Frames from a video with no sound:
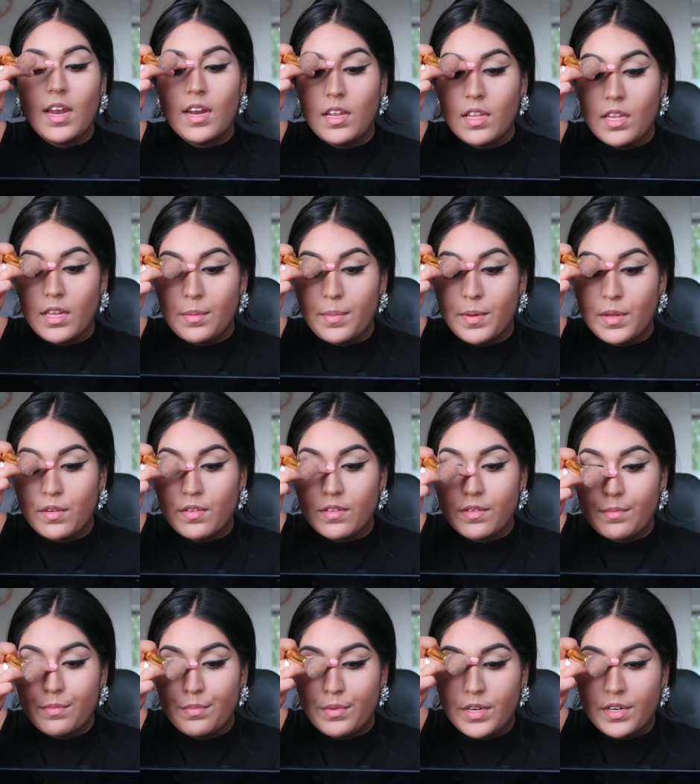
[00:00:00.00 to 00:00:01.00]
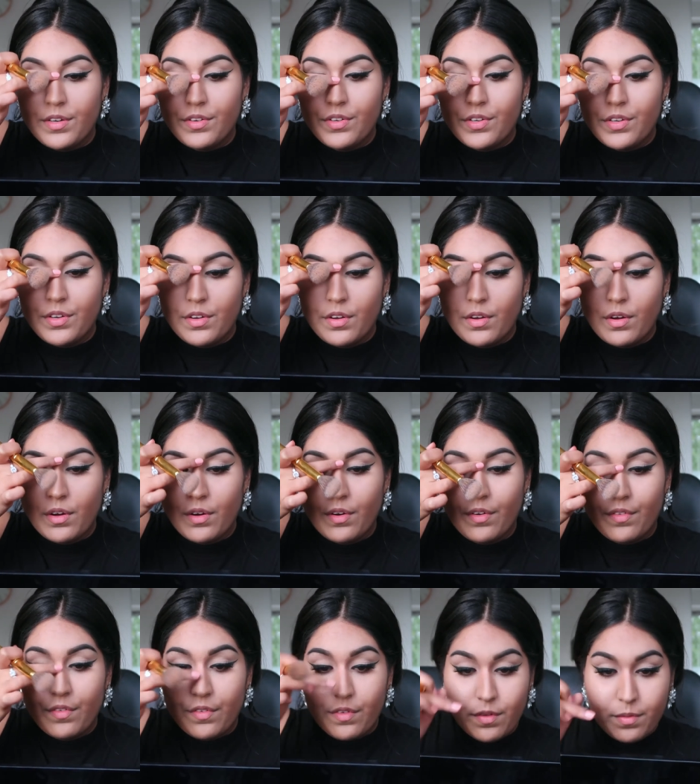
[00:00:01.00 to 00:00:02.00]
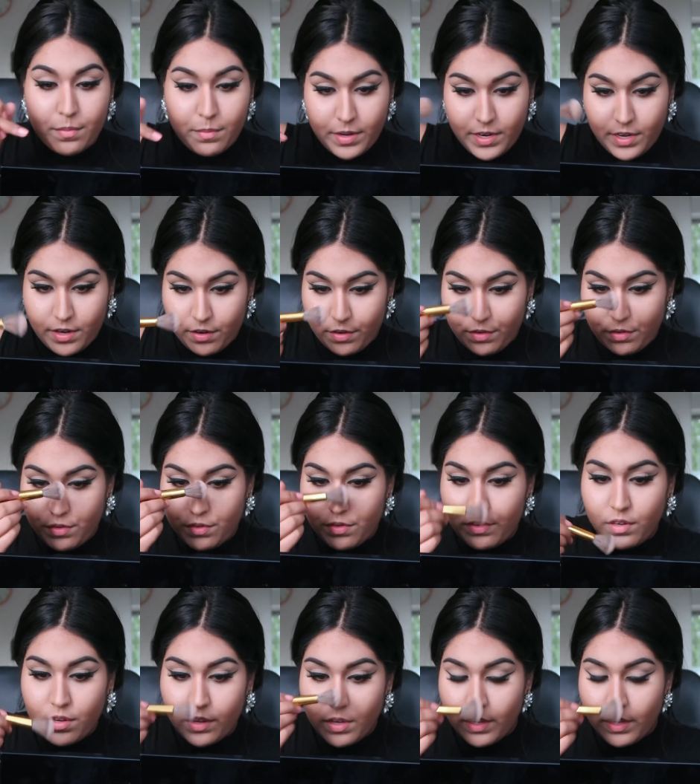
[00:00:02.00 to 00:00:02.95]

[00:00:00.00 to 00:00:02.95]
and a little bit on the bridge of my nose.